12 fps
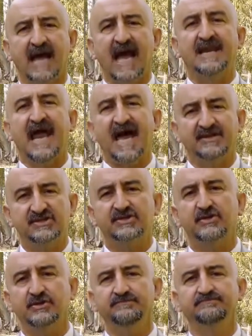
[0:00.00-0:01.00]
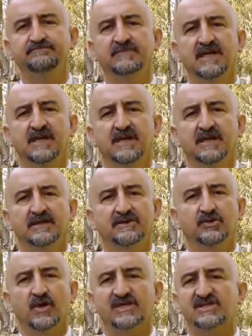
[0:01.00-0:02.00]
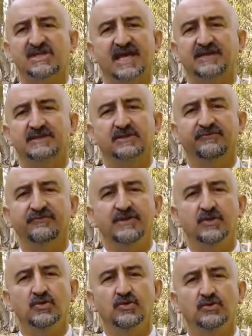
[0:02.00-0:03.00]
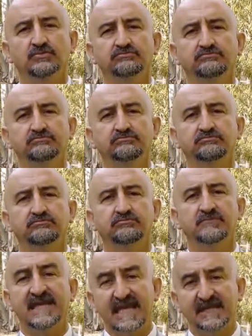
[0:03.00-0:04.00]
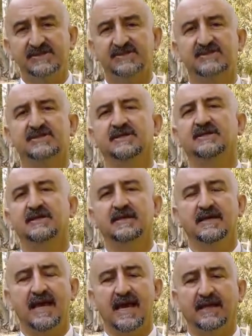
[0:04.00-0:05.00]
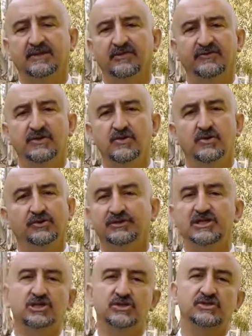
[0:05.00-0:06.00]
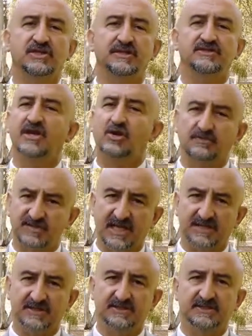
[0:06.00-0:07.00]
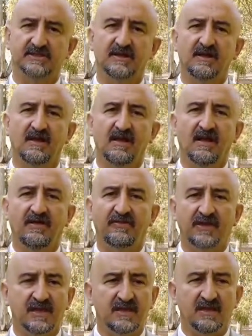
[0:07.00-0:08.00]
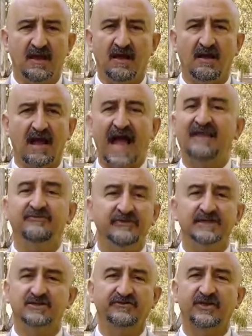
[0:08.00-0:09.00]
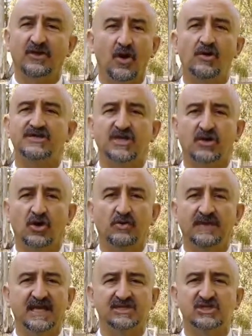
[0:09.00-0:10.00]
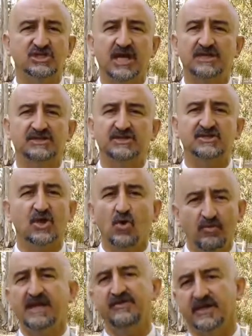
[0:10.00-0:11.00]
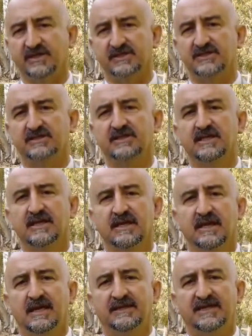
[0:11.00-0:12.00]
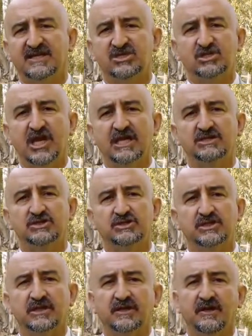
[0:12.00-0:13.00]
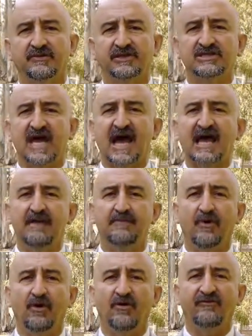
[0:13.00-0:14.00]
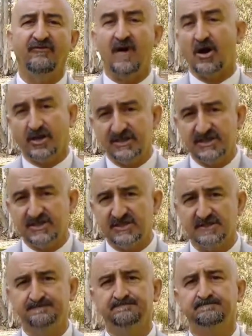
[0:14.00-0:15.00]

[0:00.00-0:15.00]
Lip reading: an answer to a set of new needs and of new conditions and circumstances. The advent of the knowledge economy has changed so many things. It has changed the type of markets,